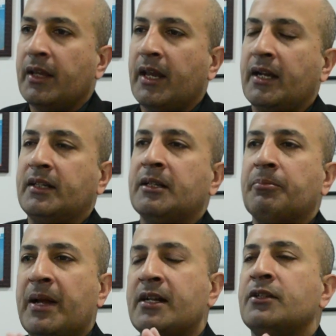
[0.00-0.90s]
It
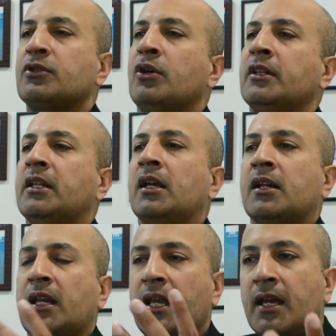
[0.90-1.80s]
depends on their
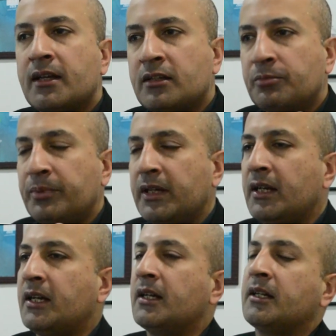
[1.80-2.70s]

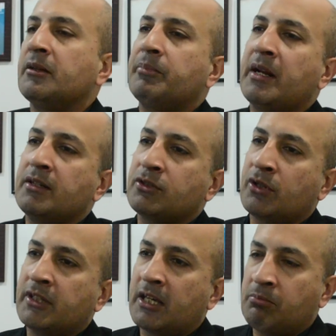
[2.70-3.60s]
airspeed, it depends
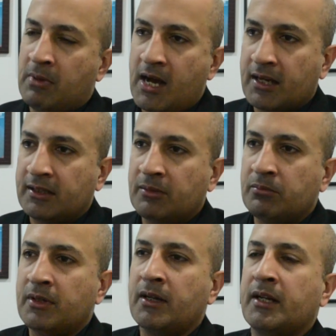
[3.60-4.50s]
on their Mach
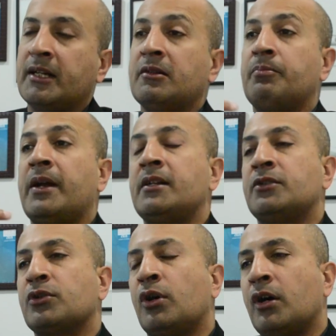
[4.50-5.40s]
number, it
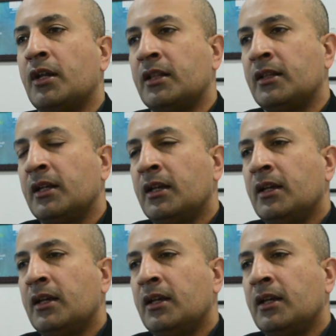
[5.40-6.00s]
depends on